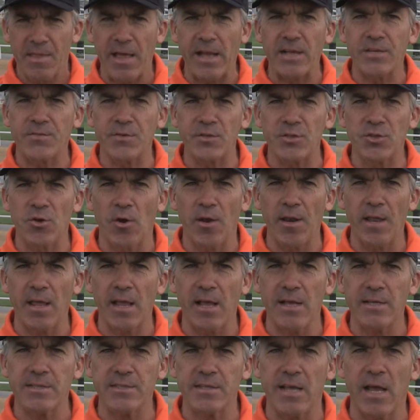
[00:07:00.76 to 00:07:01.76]
Thanks for
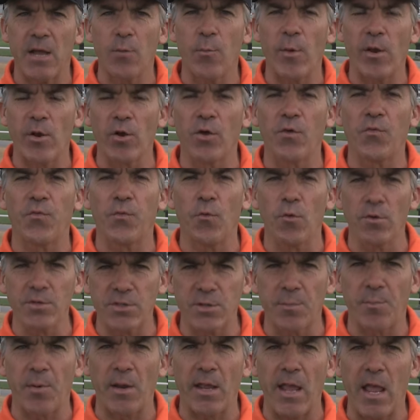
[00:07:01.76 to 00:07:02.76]
joining us, and we look forward
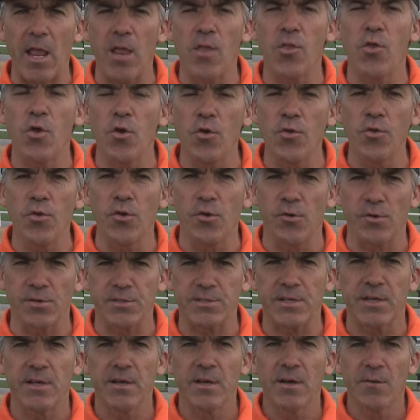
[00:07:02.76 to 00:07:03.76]
to bringing you new
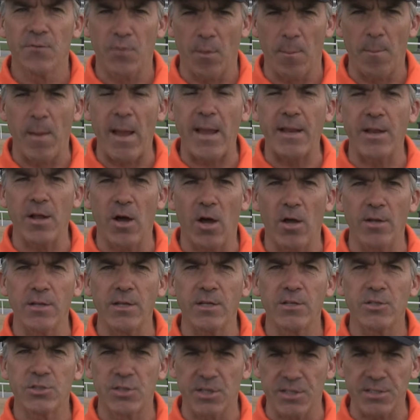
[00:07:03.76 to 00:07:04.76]
news from Meydan
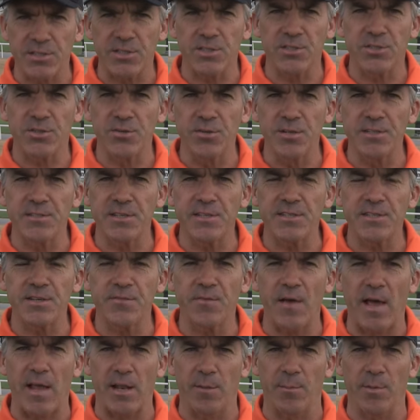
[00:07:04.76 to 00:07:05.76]
just as soon as it's
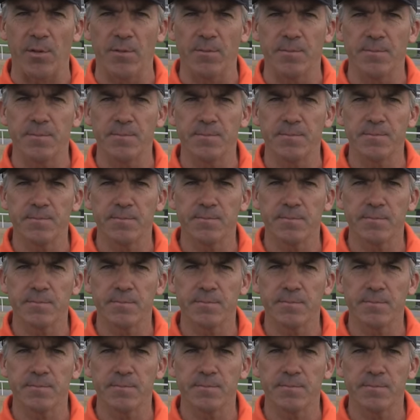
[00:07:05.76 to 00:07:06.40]
available.